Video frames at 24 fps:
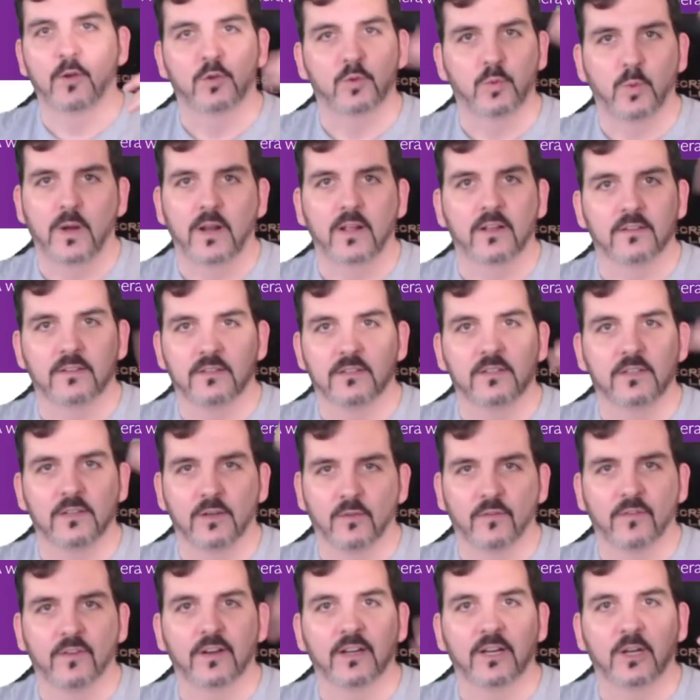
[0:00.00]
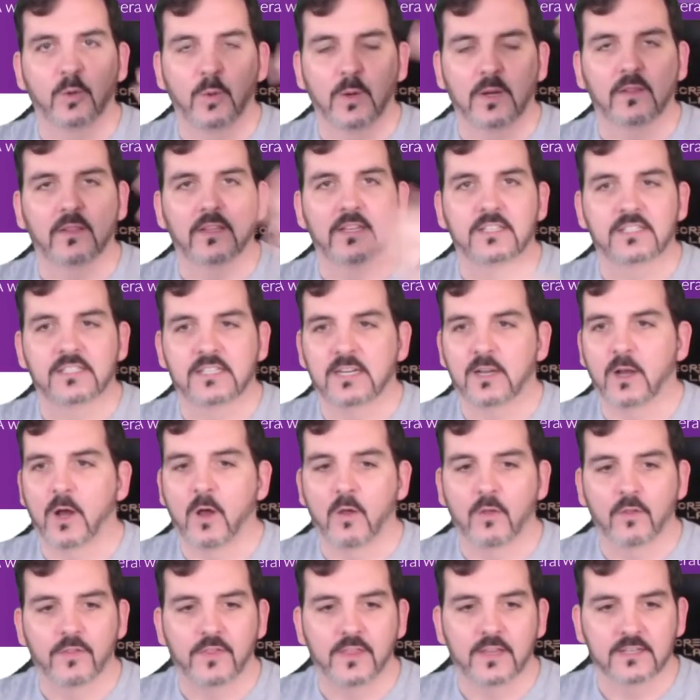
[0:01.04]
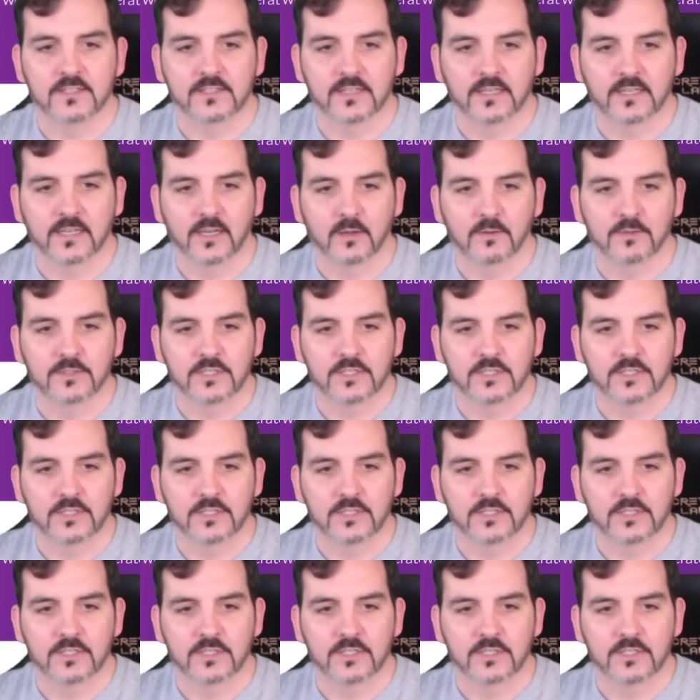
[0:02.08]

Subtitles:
just want to, very quickly see all the things they go